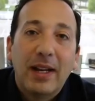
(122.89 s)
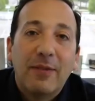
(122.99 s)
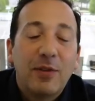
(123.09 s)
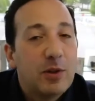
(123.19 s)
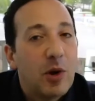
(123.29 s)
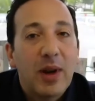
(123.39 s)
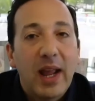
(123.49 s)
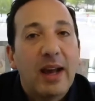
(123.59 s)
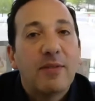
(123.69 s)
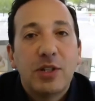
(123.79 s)
if you don't
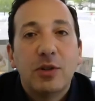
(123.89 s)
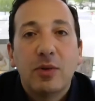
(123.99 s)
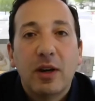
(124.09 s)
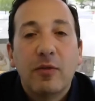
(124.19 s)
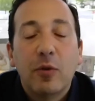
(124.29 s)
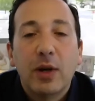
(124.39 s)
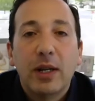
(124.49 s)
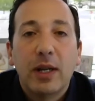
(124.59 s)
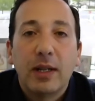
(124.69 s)
have to avoid it,